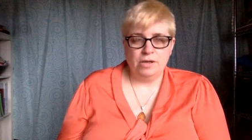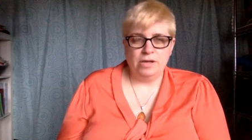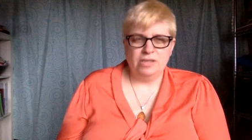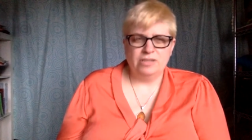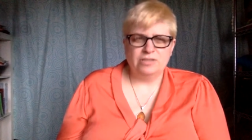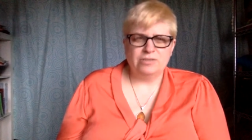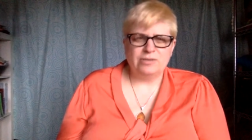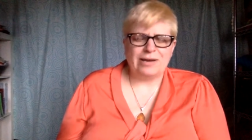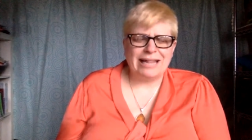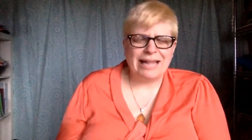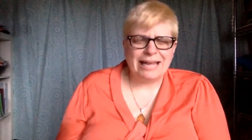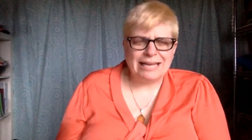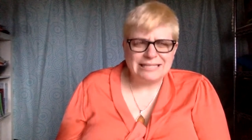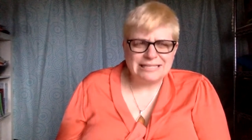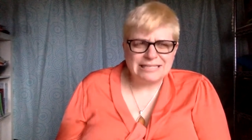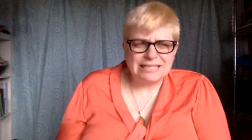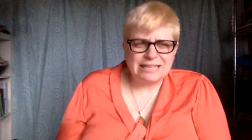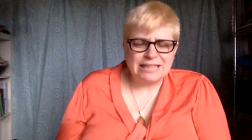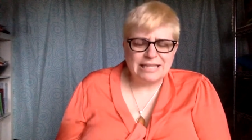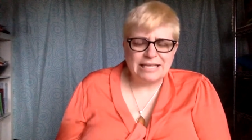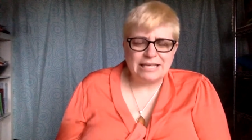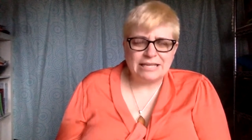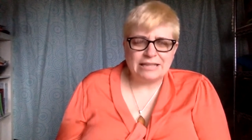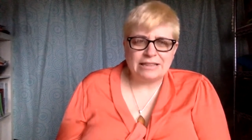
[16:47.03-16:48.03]
So I like to
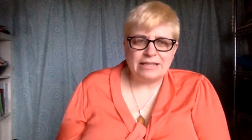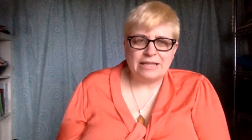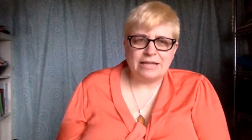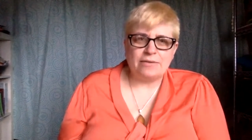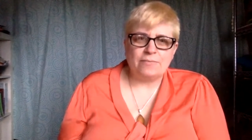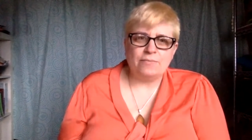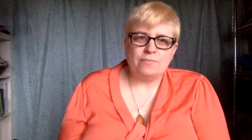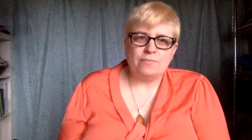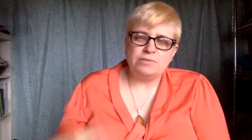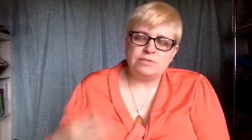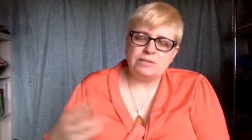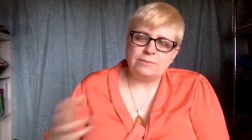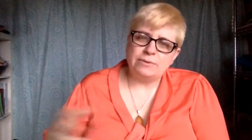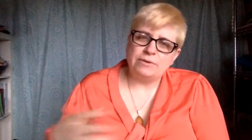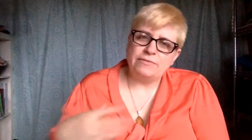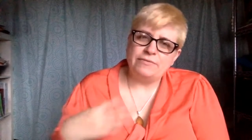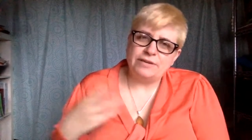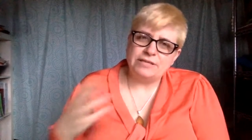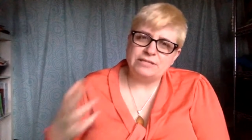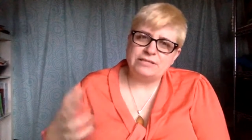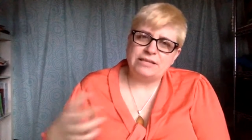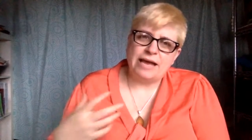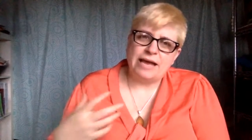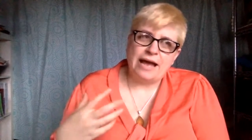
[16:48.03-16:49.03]
think that some of
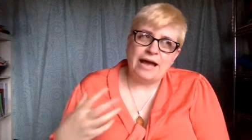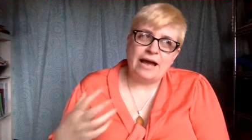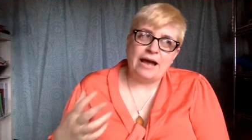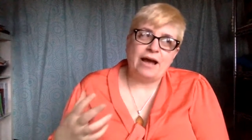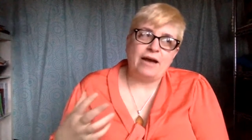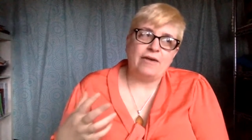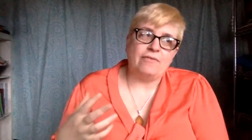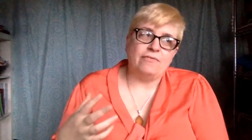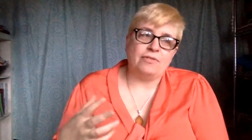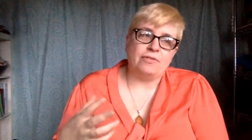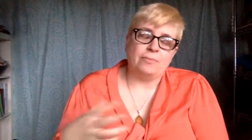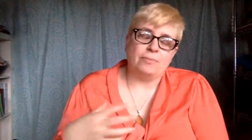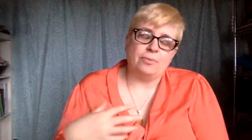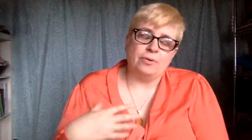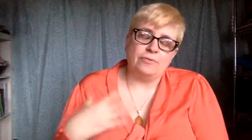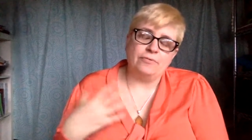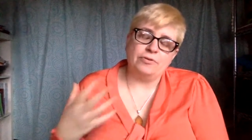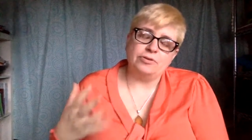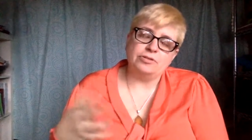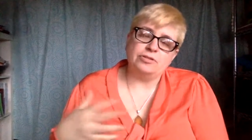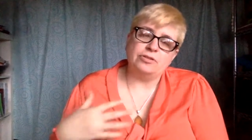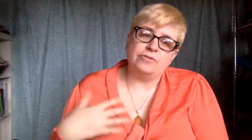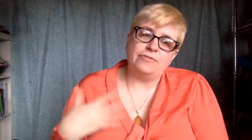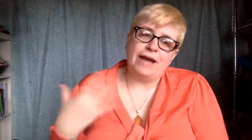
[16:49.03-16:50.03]
us have the
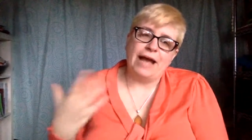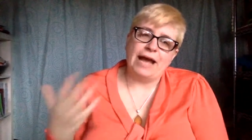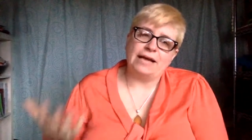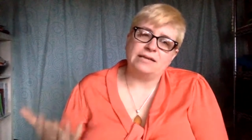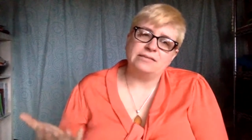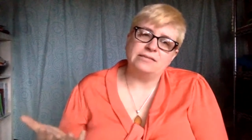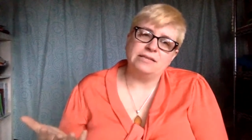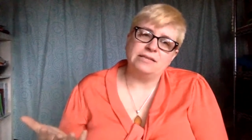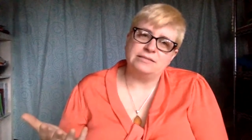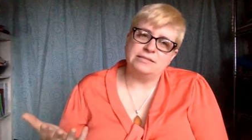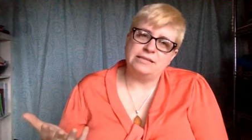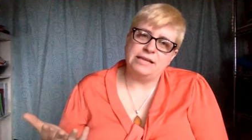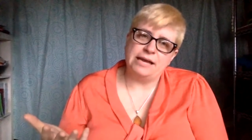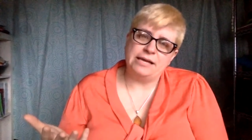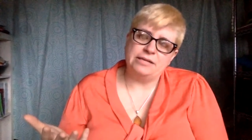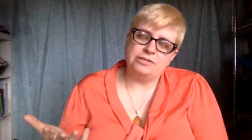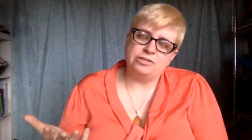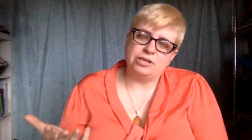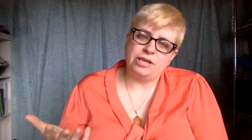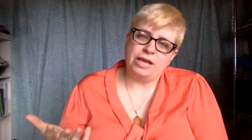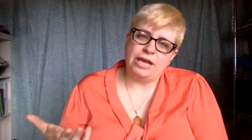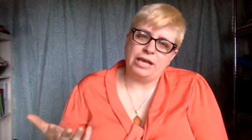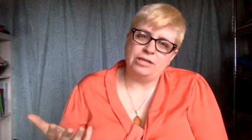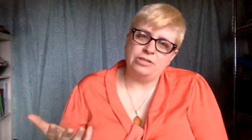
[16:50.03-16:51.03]
privilege of access to
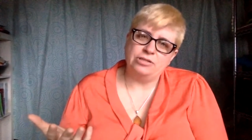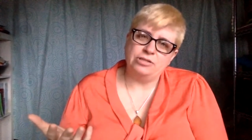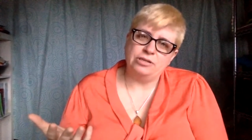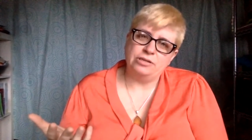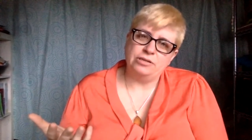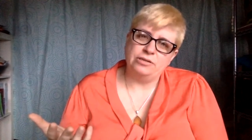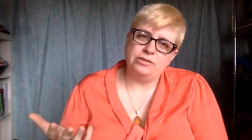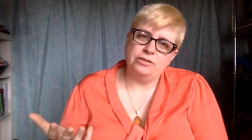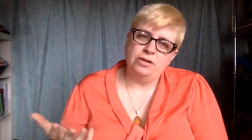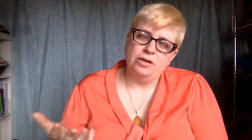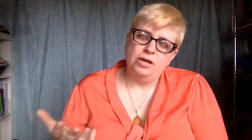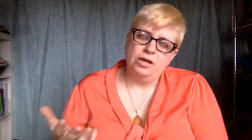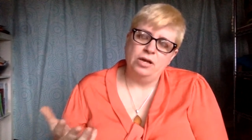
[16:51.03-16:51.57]
education.